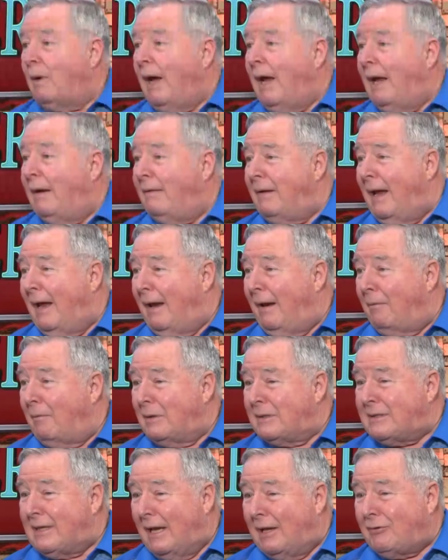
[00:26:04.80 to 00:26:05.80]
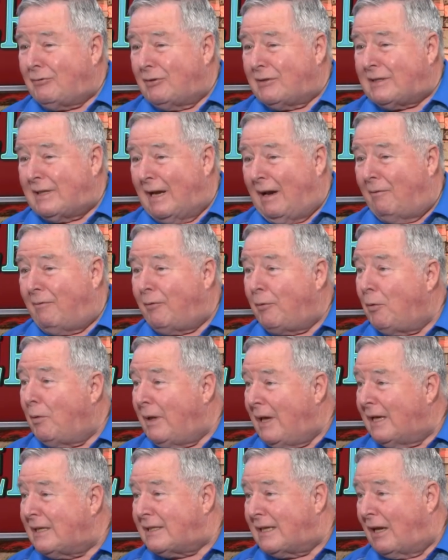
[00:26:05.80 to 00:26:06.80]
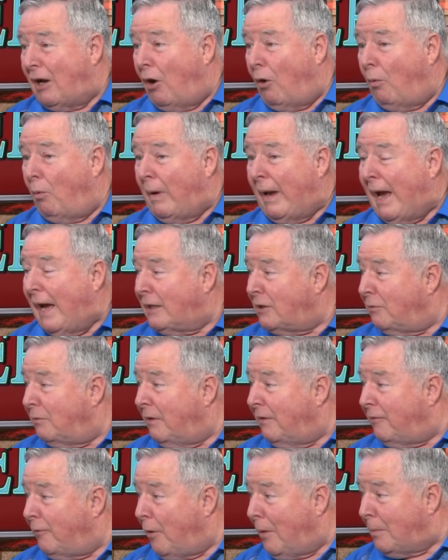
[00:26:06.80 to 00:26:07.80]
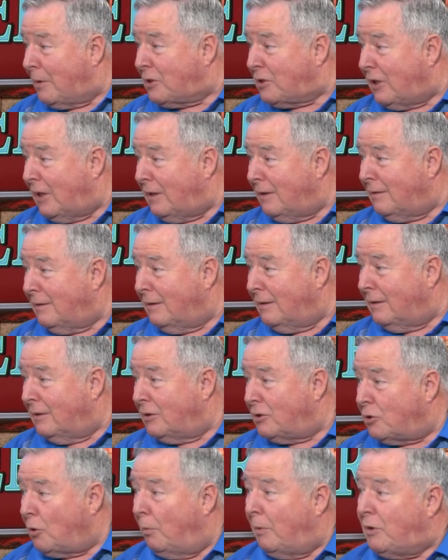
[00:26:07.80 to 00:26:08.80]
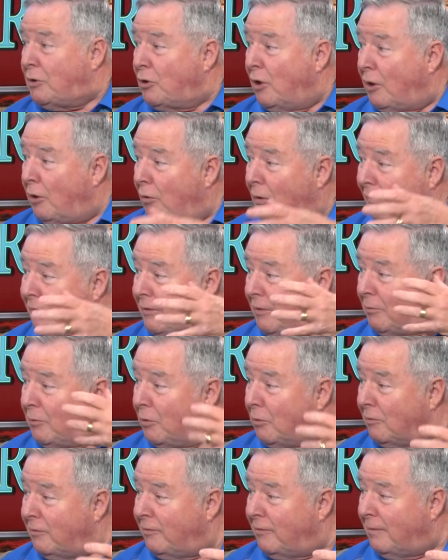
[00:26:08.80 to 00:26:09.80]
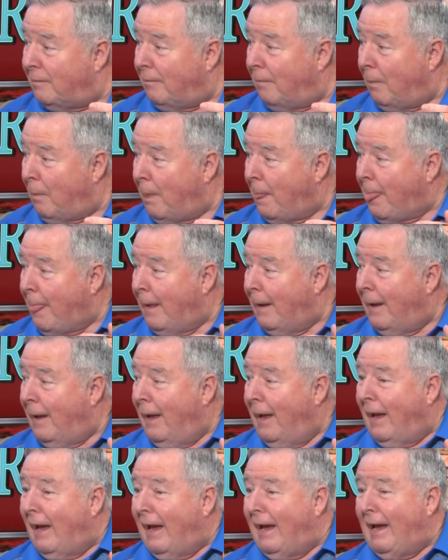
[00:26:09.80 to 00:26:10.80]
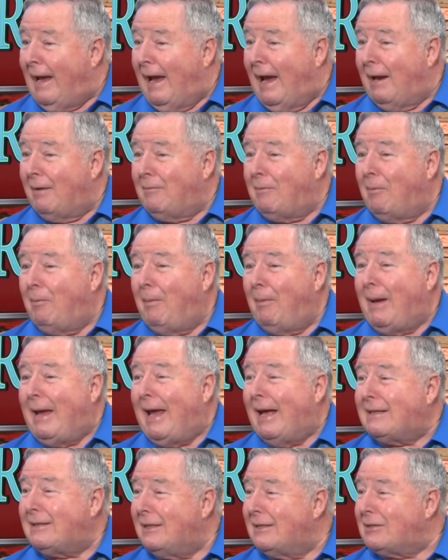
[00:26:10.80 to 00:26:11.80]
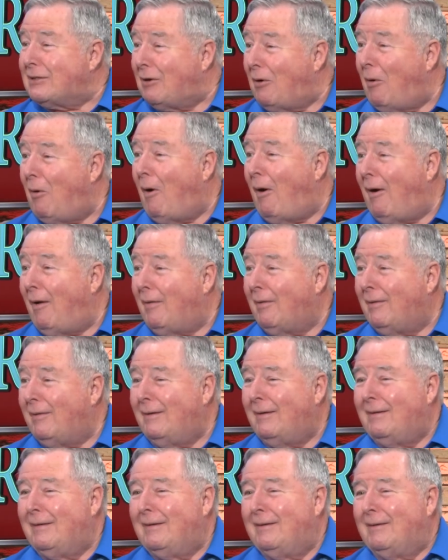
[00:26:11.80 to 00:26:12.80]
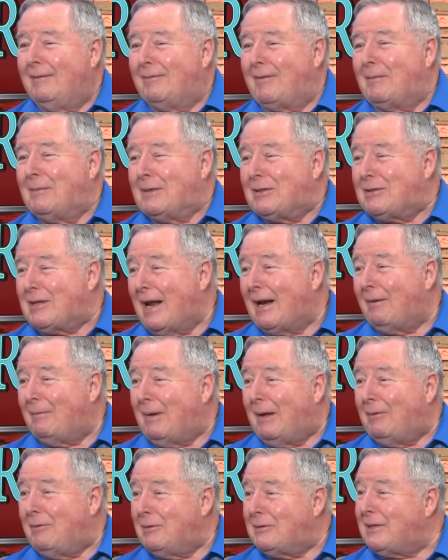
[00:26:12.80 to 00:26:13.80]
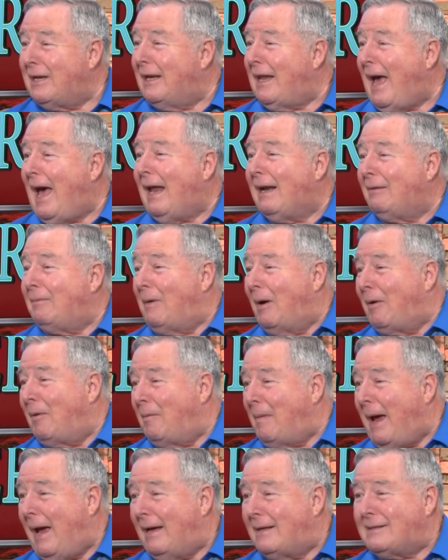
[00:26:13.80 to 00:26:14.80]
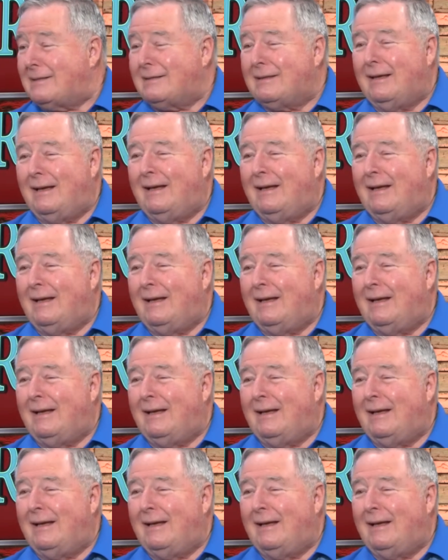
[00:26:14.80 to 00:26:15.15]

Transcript: And and it was interesting. A few years ago, we had to refurbish it so we took it off the roof. And we get this call from a gentleman who's in Attleboro, Mass.